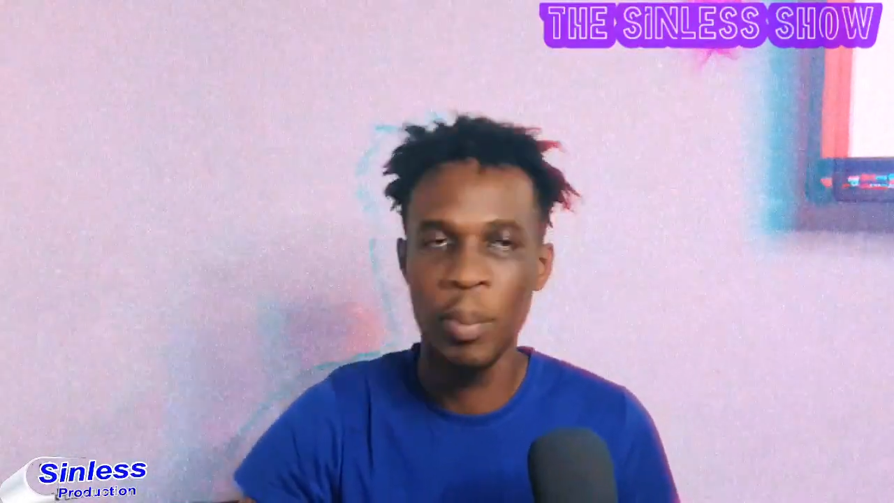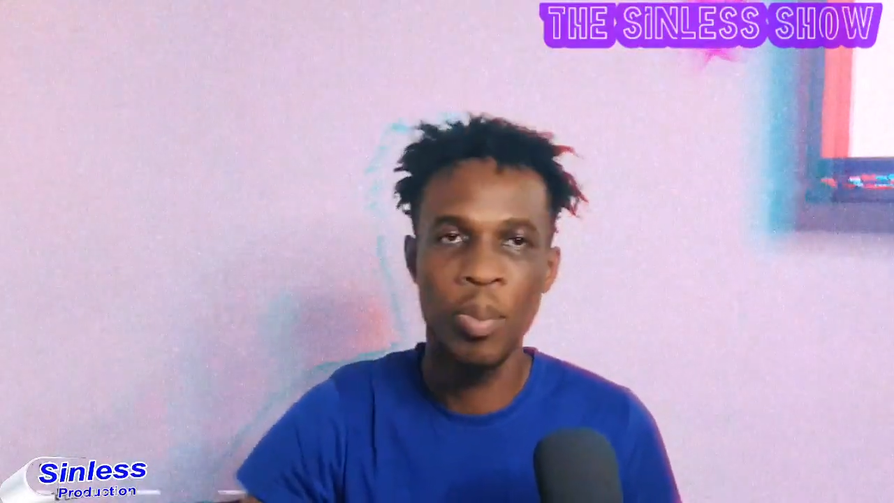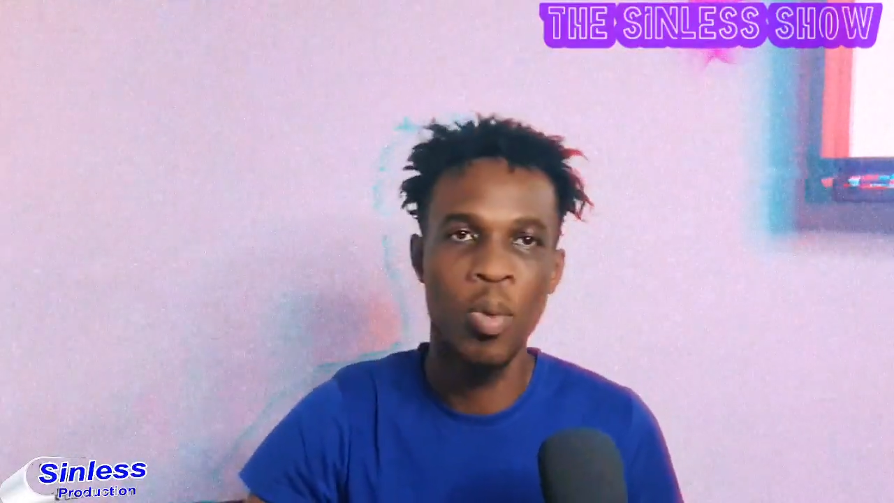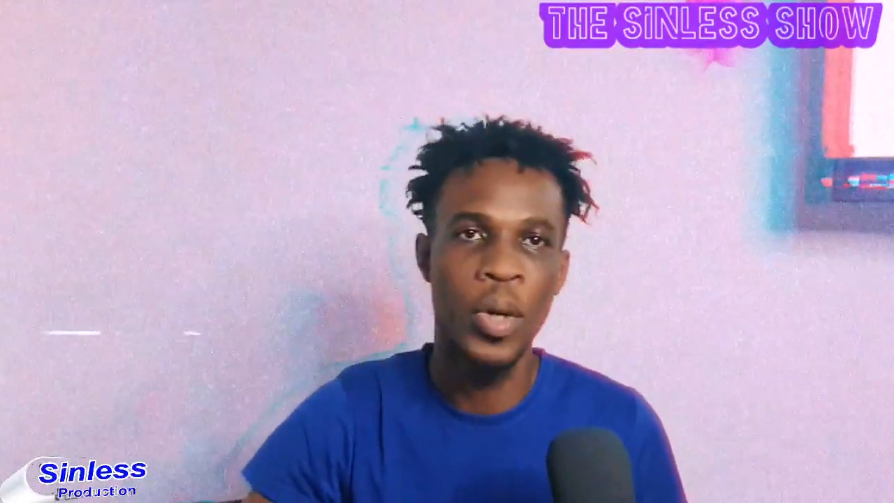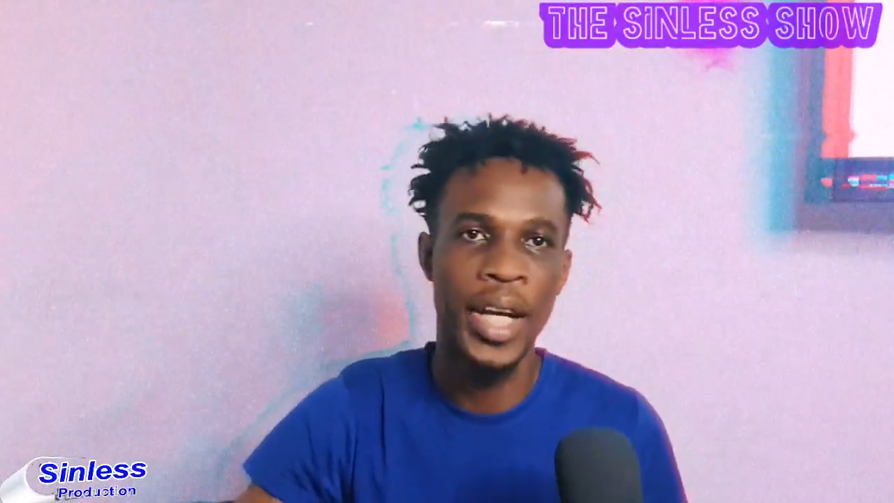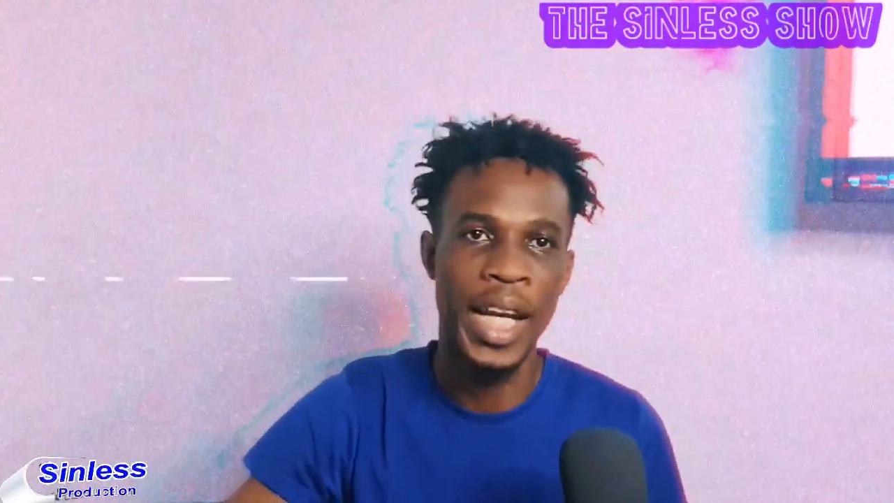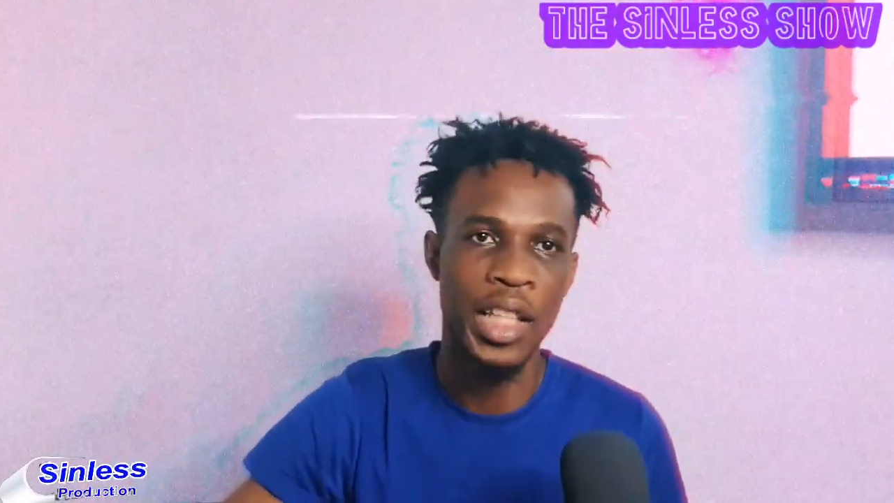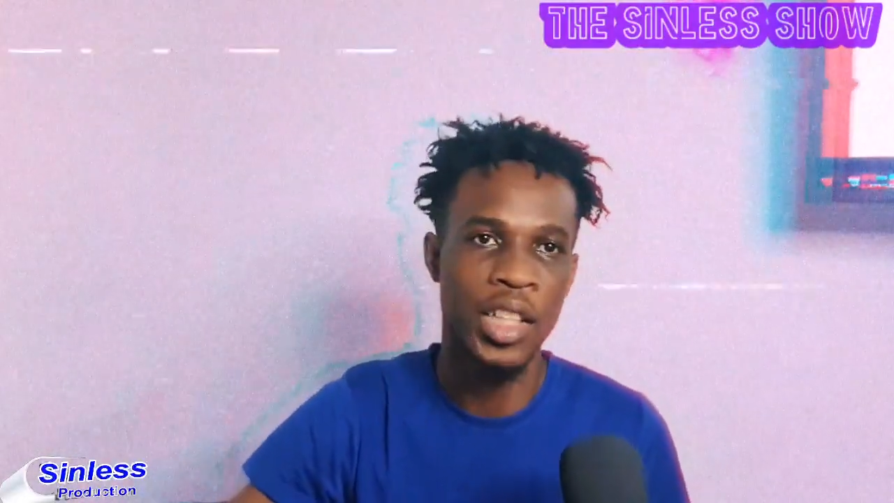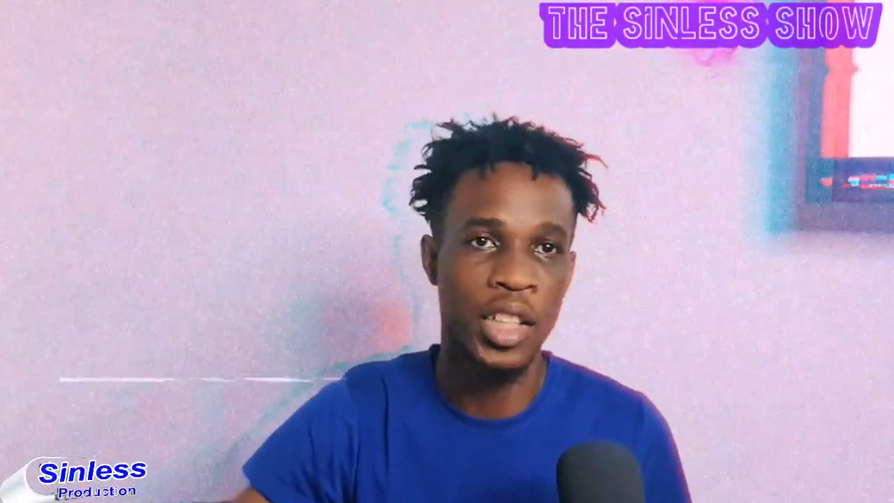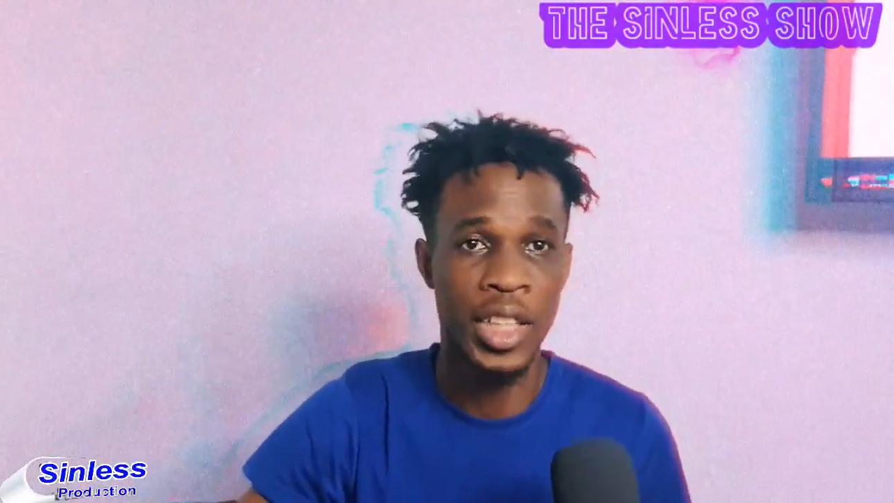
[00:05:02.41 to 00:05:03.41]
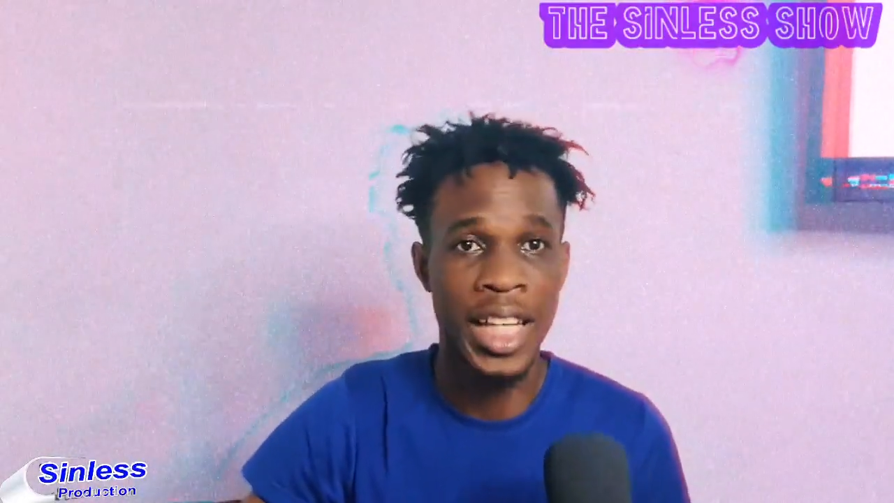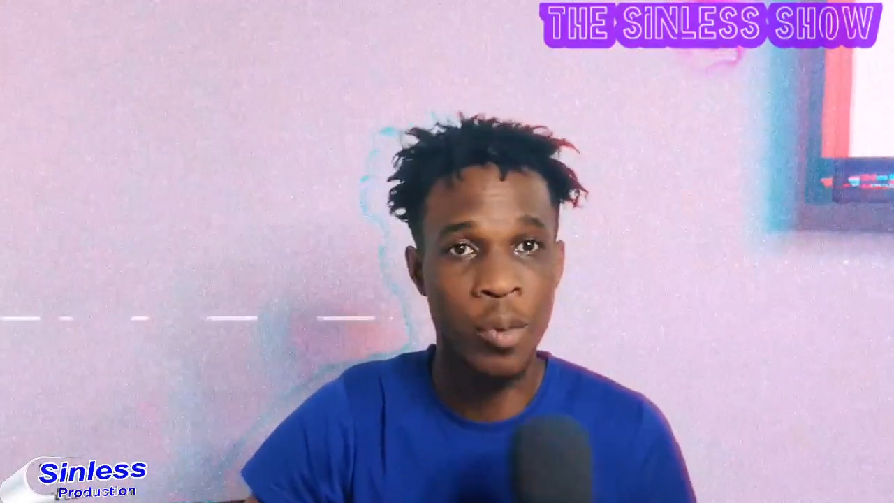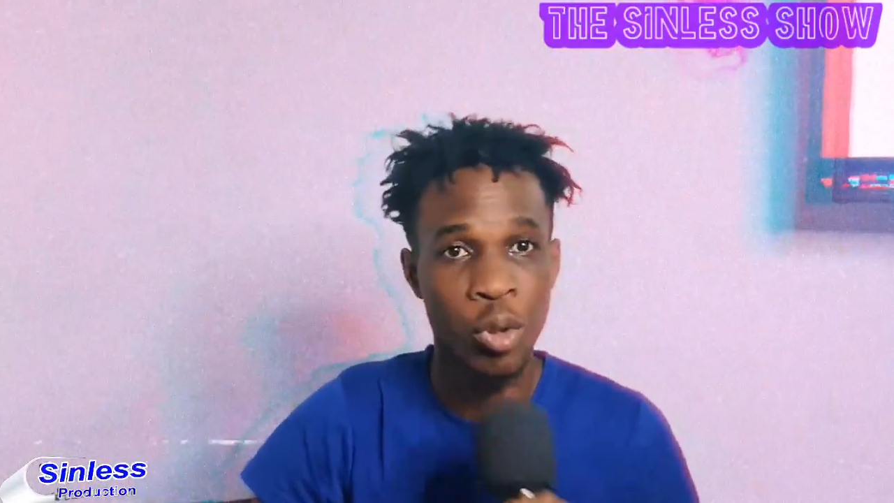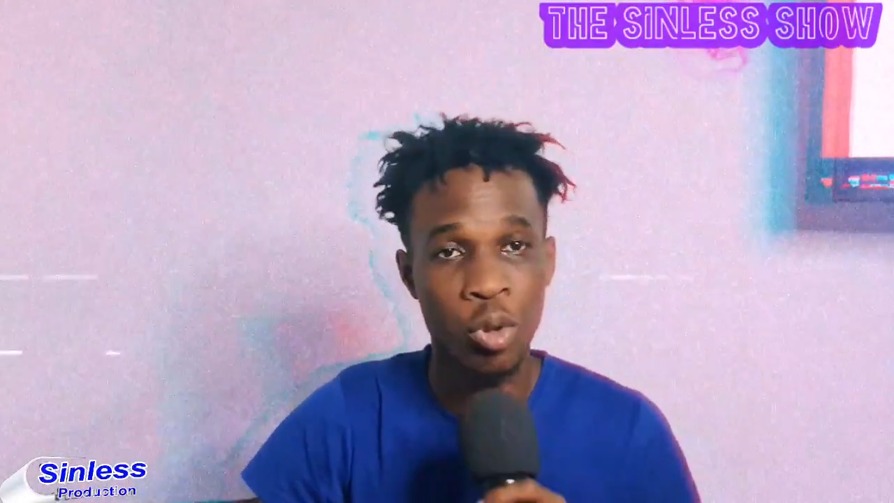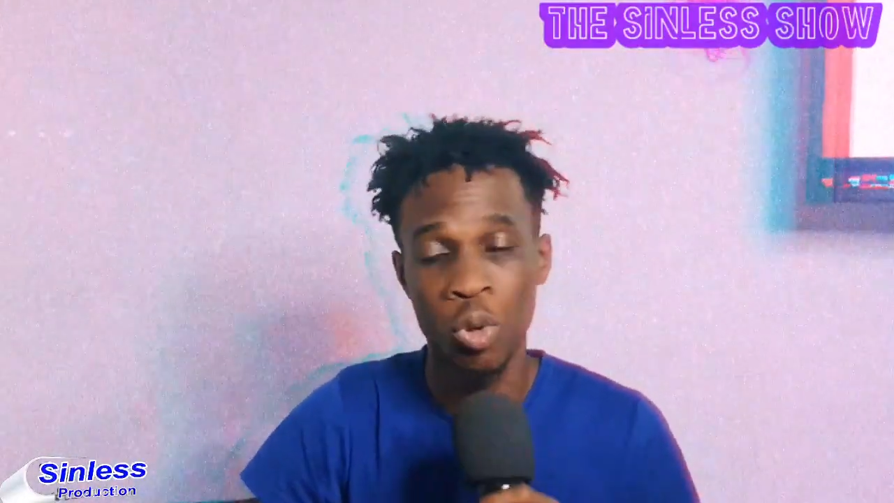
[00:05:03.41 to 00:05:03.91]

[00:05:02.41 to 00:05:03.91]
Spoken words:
and he can move on from there. So with